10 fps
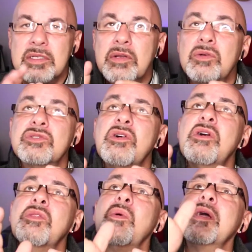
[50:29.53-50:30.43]
that goes
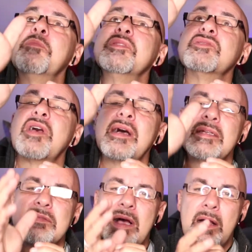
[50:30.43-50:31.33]
all the way up this high
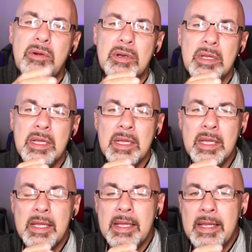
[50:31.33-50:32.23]
tower.
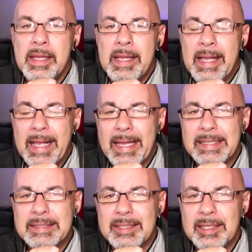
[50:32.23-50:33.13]

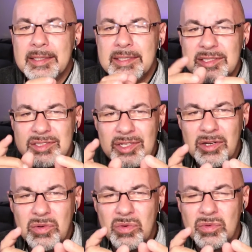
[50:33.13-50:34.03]
And they
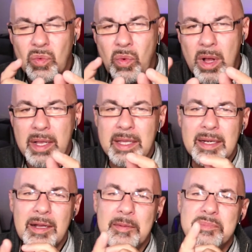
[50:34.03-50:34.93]
start
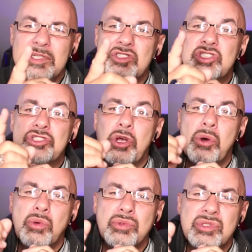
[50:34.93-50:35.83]
walking up these
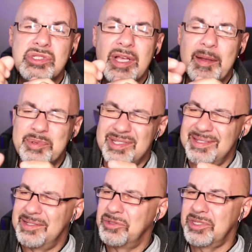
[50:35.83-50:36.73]
stone steps,
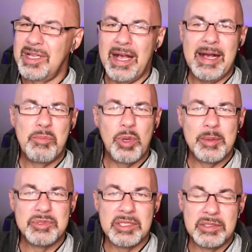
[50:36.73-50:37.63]
and there's
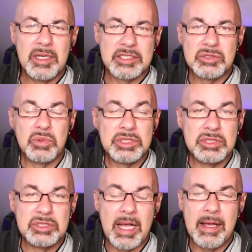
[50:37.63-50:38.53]
cobwebs and dust, which
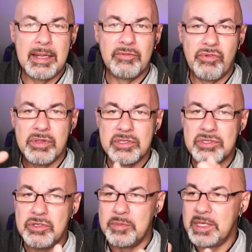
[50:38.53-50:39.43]
is odd for this
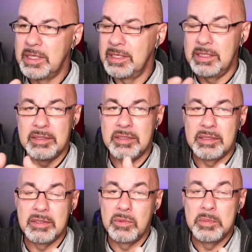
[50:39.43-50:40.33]
newbie. He didn't
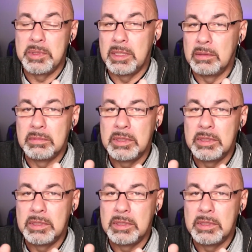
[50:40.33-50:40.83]
think there would be,